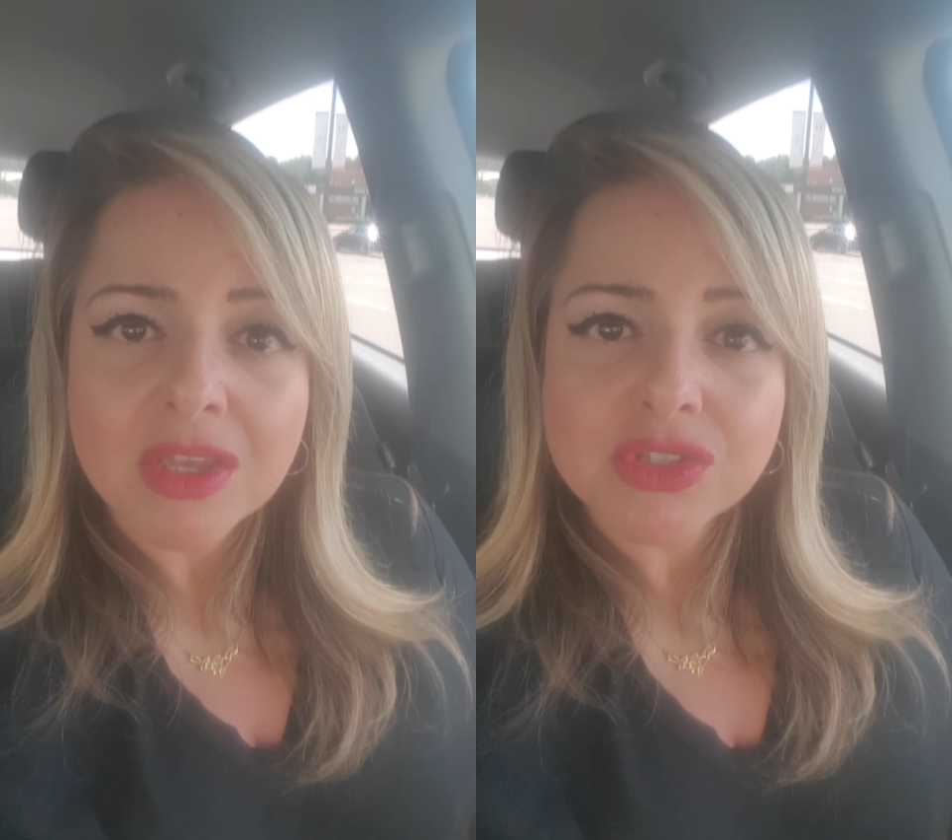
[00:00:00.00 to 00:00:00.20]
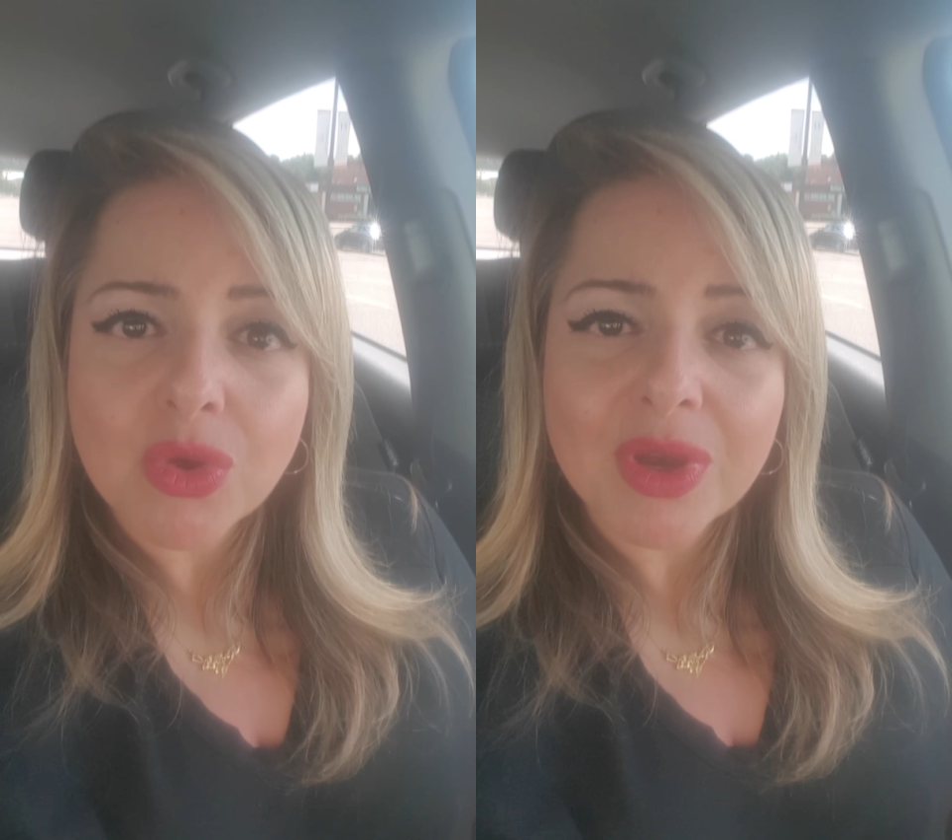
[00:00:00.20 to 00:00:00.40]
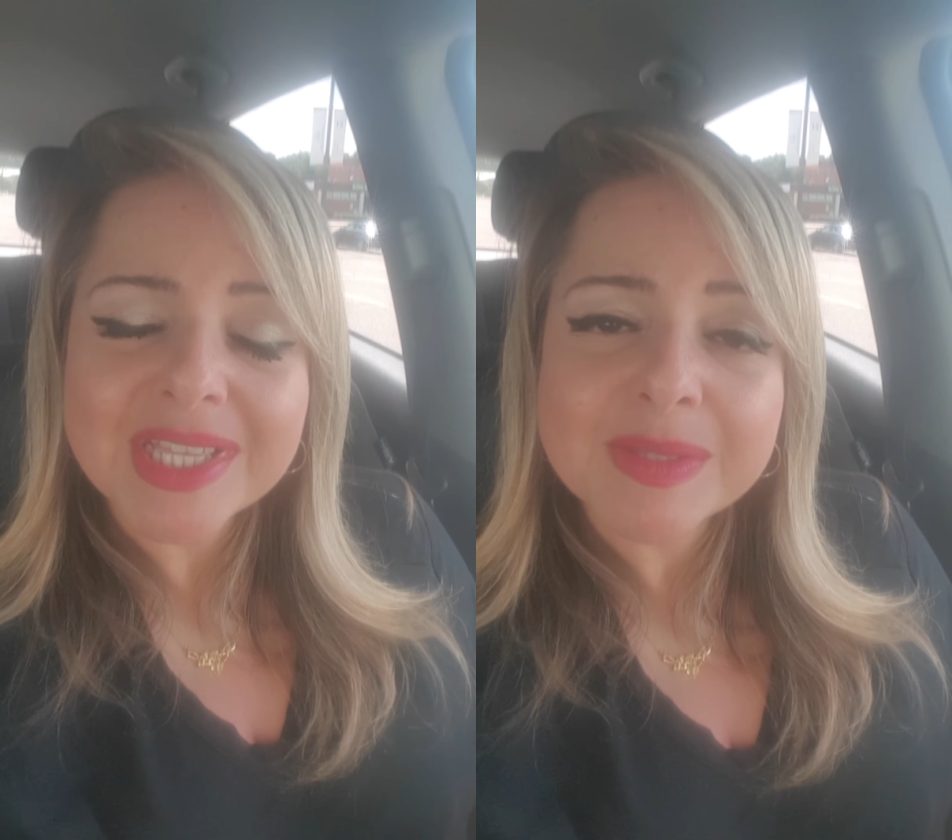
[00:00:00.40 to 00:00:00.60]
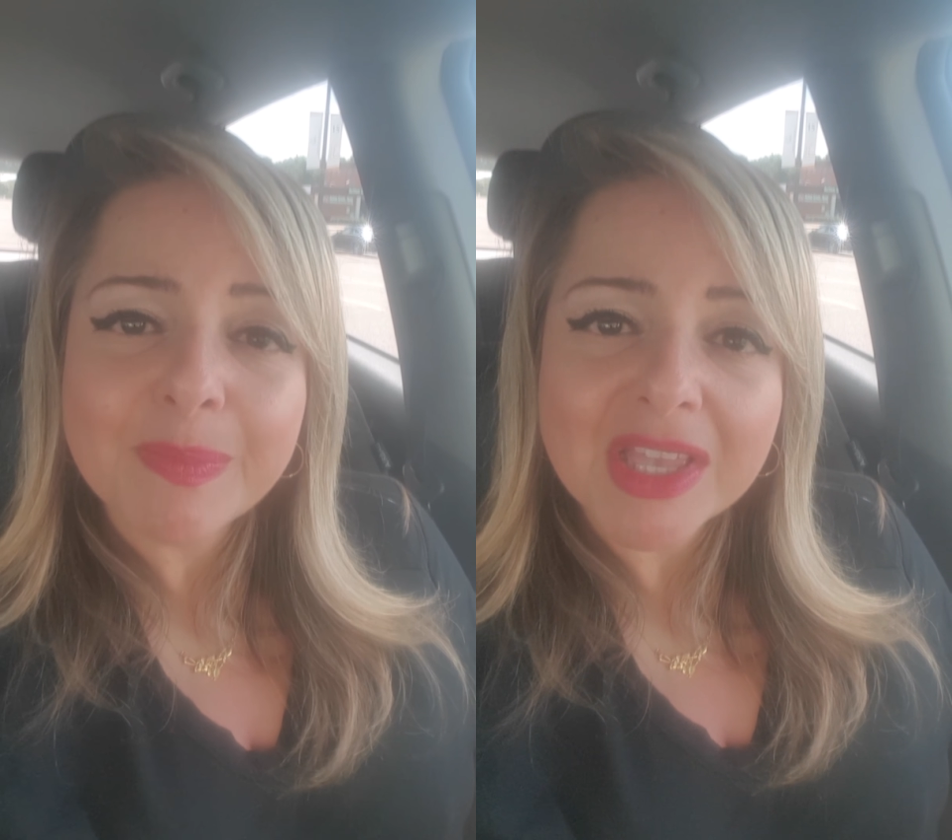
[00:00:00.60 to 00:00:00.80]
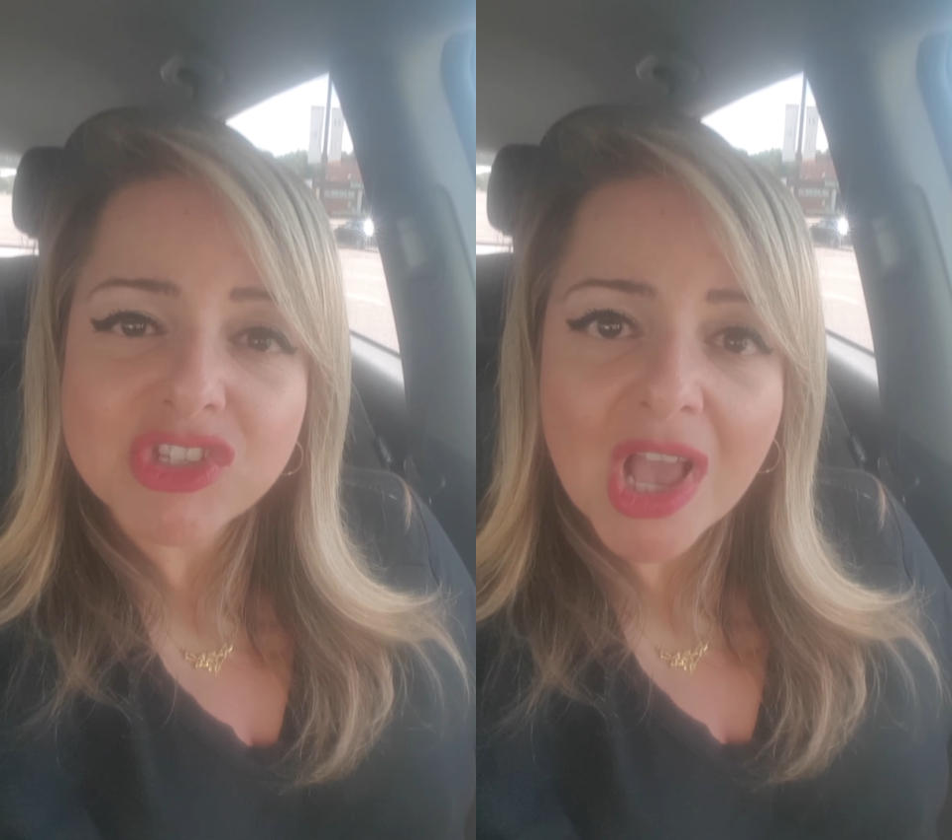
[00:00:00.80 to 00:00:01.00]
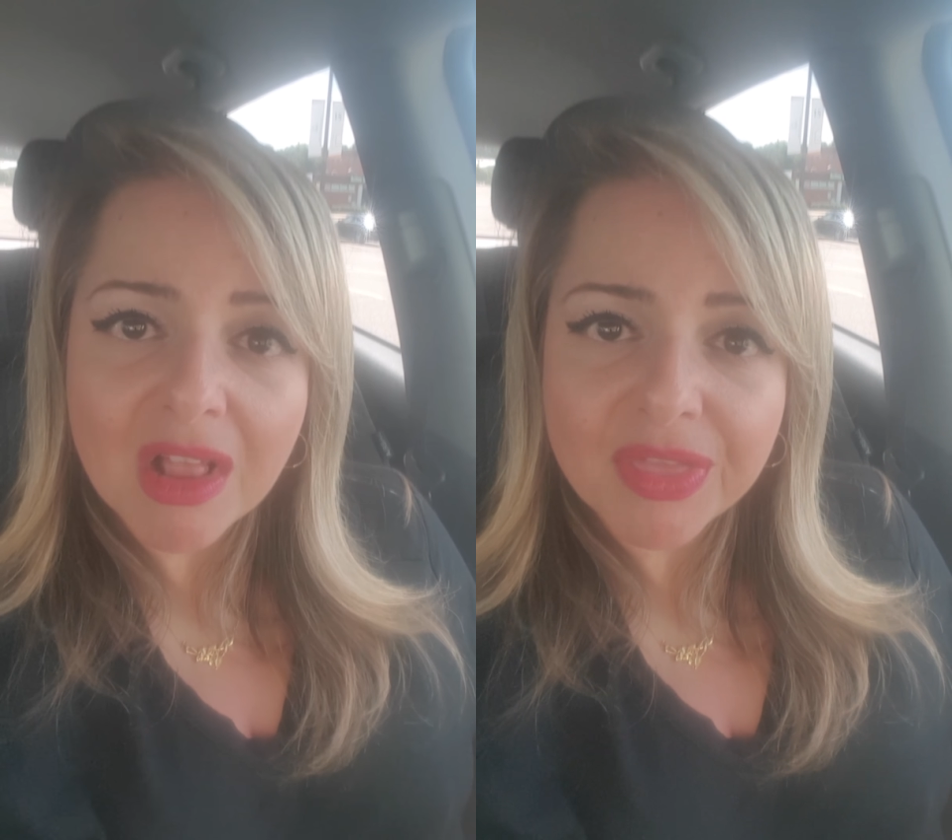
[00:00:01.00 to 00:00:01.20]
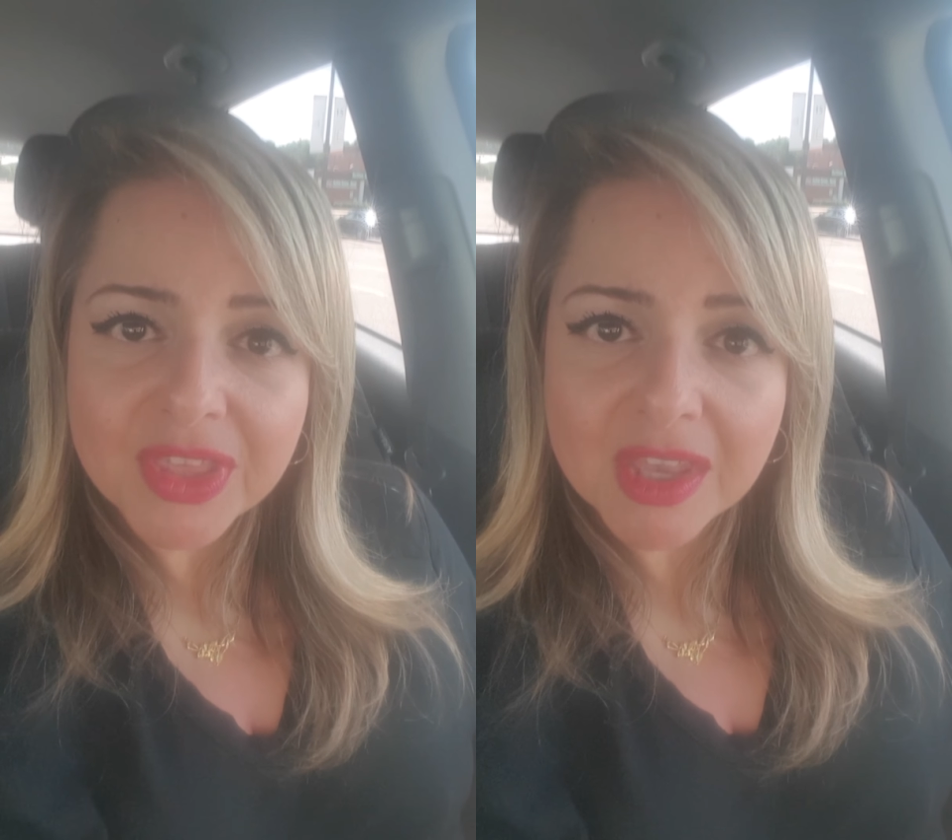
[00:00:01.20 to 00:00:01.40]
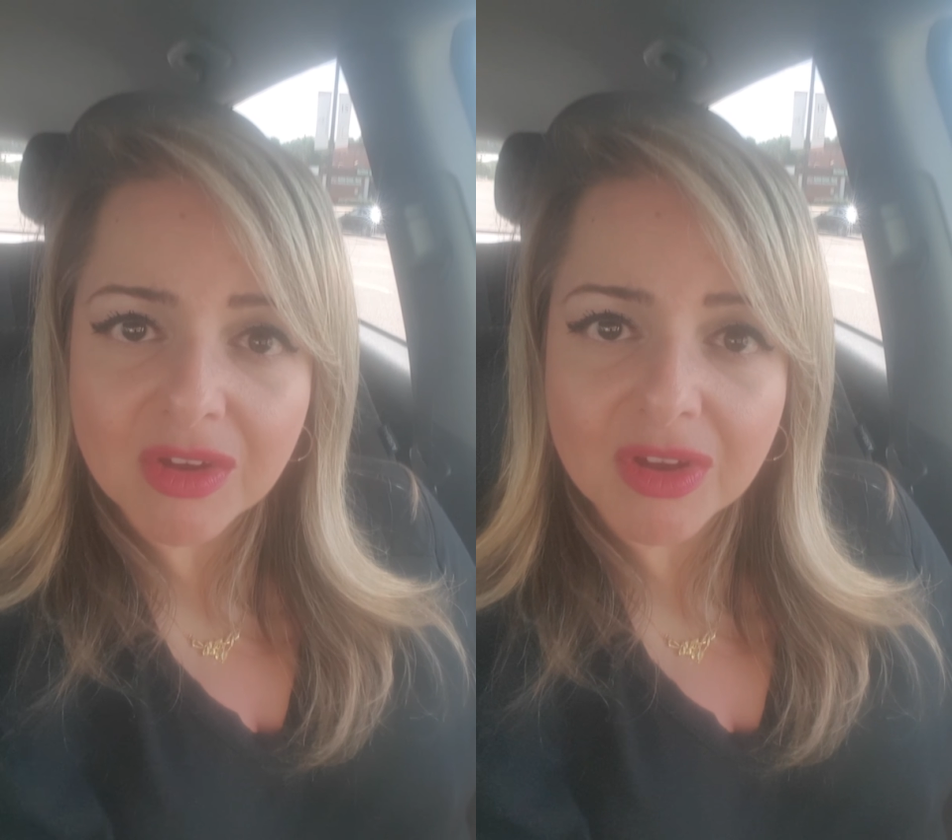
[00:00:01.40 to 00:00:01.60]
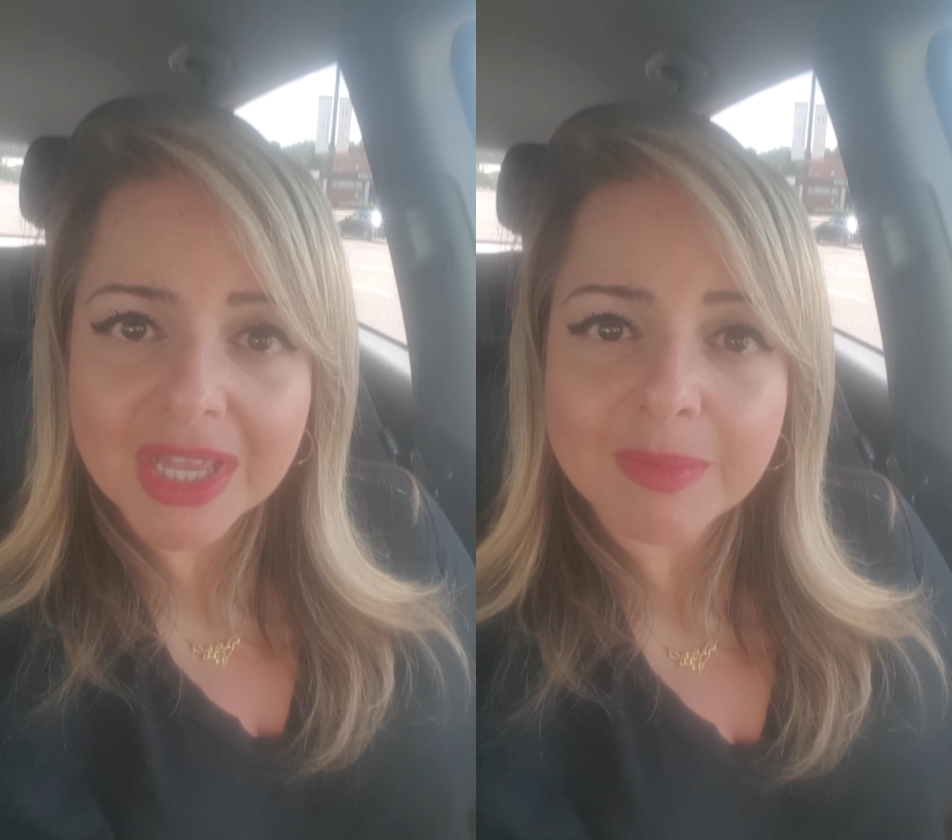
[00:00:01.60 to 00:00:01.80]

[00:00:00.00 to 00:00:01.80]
So it's much healthier